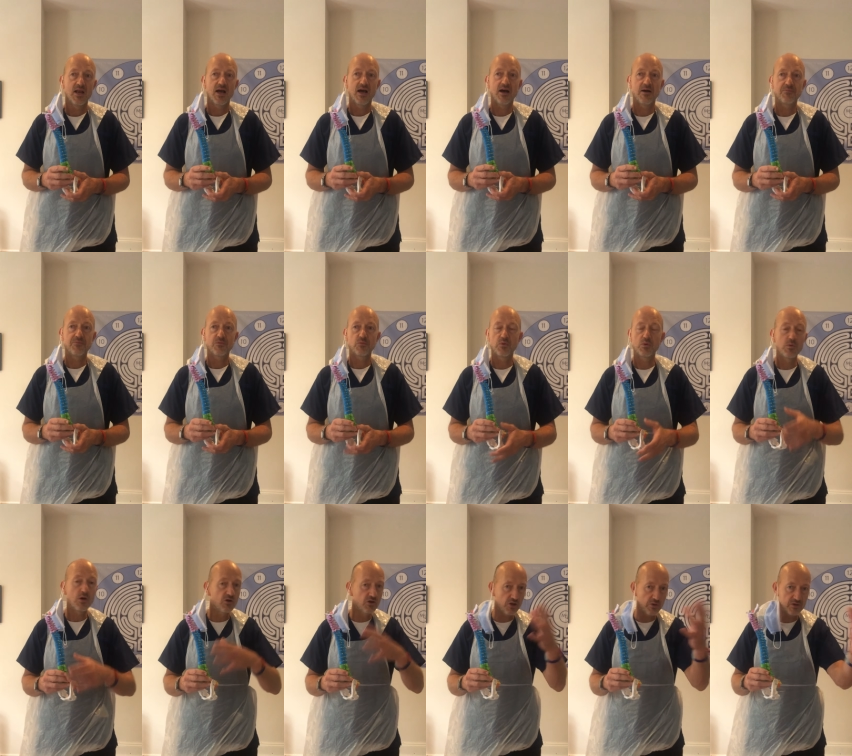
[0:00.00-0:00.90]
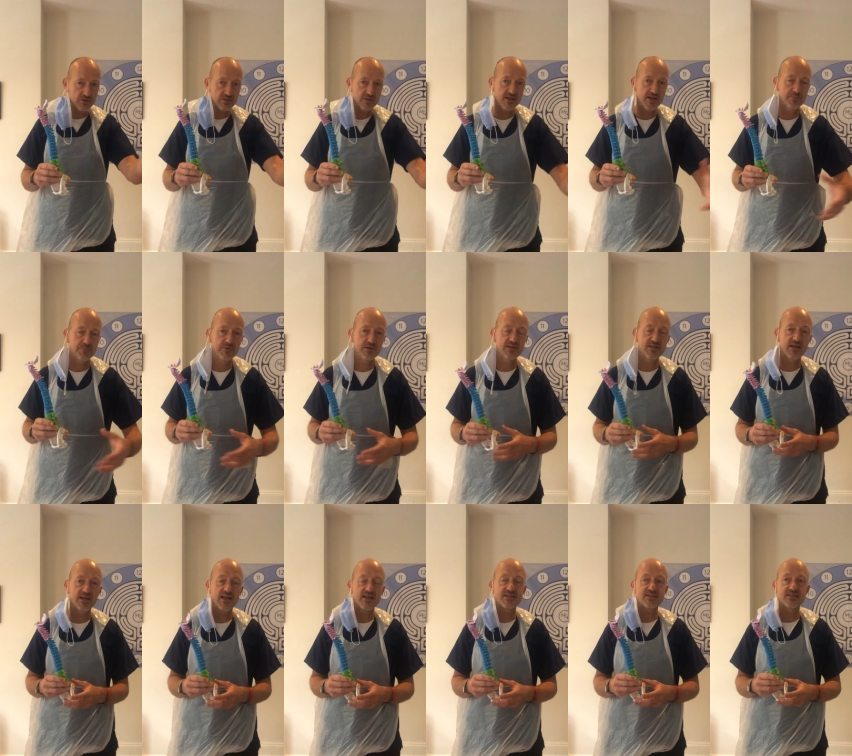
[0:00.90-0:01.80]
Um, we won't go into that, but
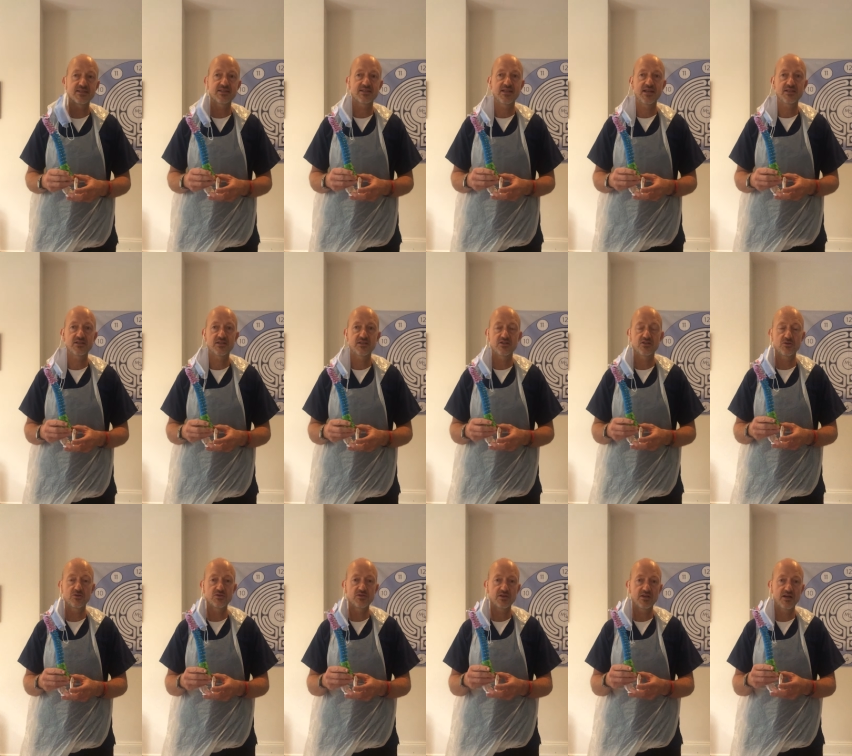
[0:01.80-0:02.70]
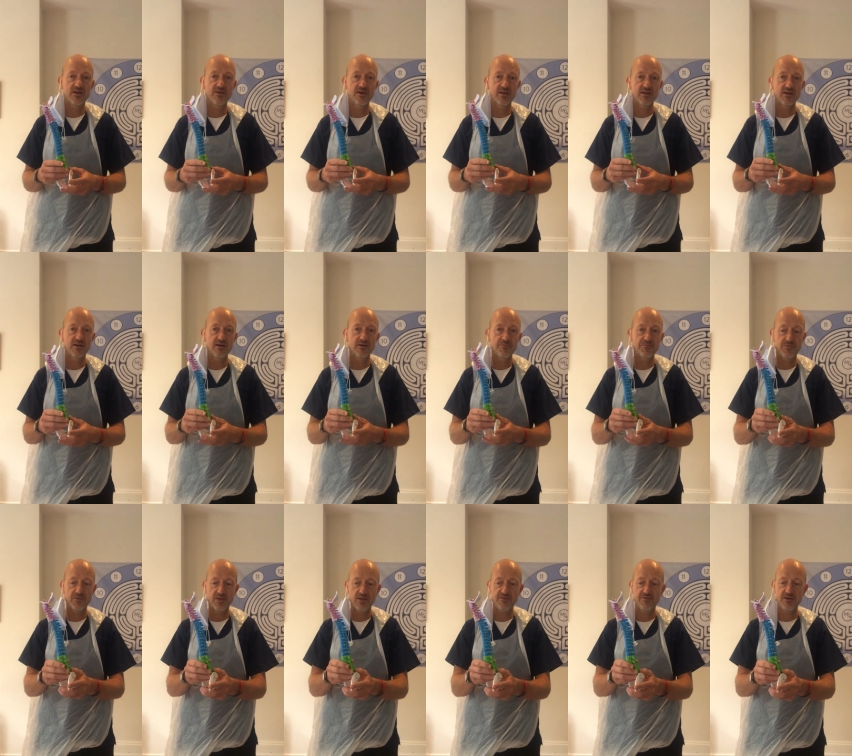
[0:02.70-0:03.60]
in essence, let's just do a generic
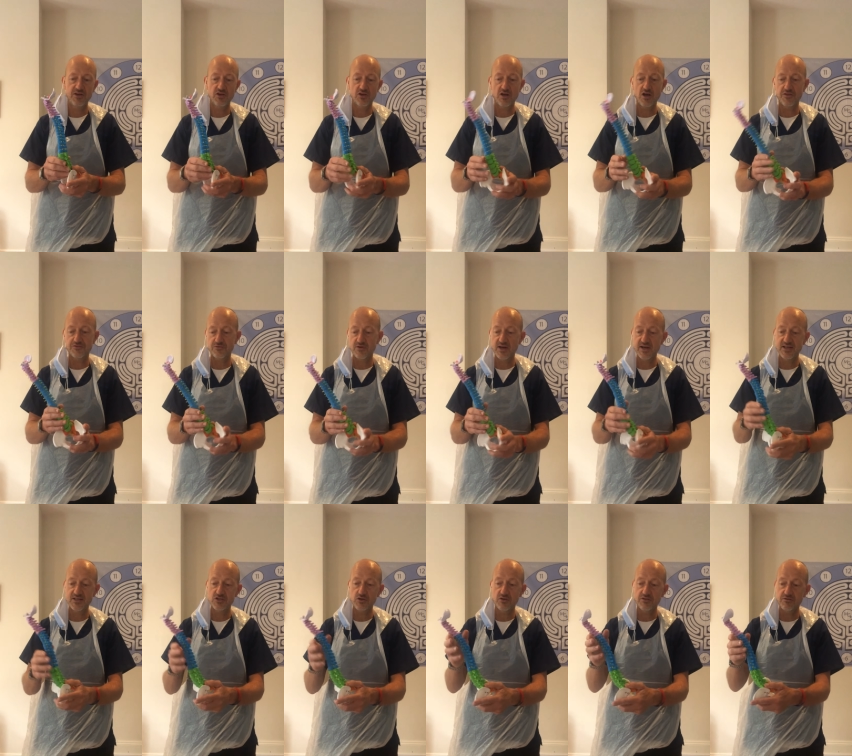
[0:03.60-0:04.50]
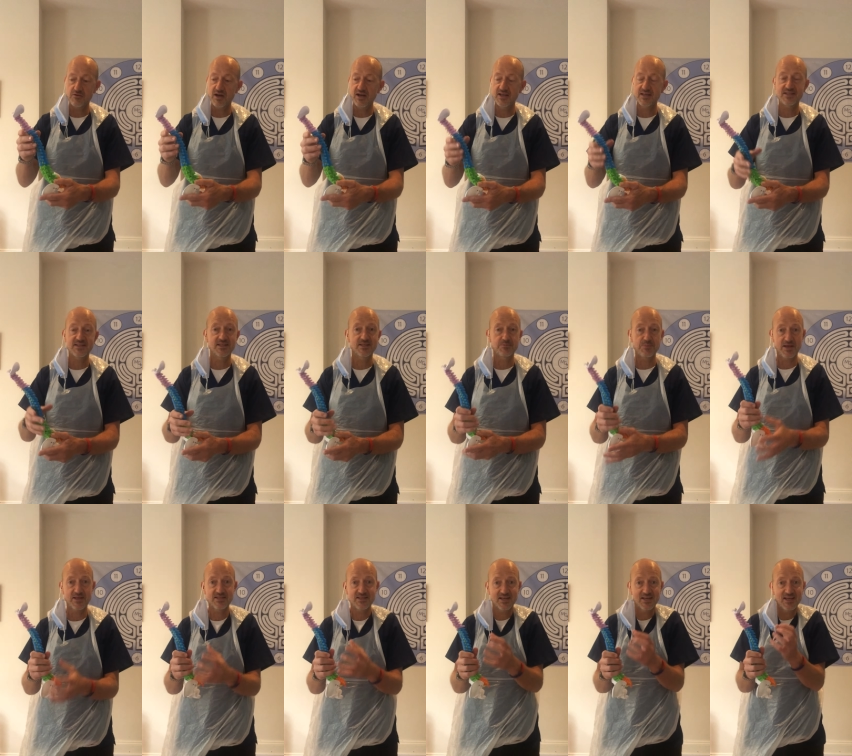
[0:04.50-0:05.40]
um, video on arthritis. So arthritis is
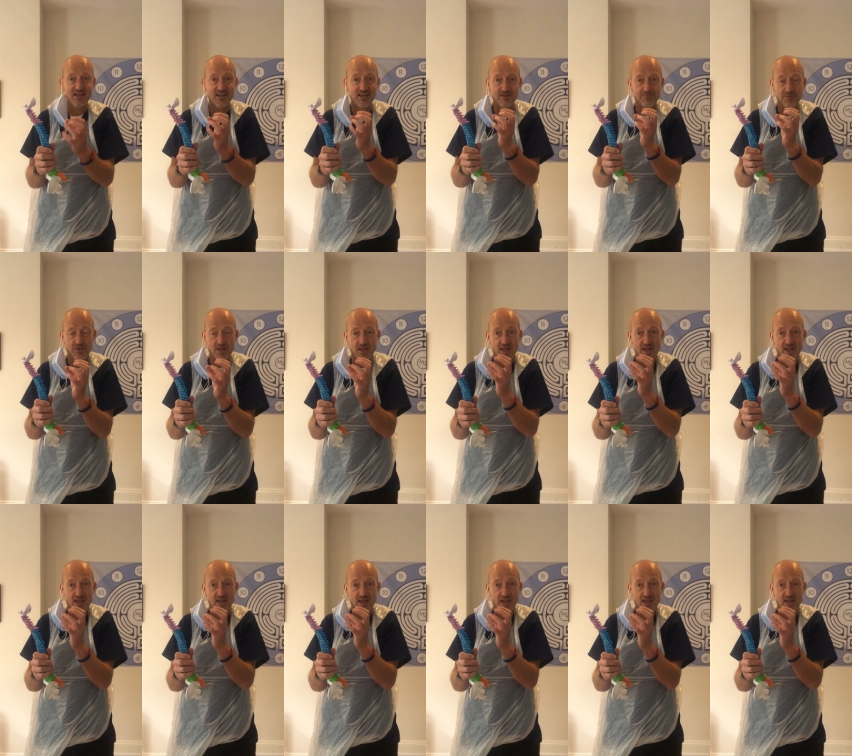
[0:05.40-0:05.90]
basically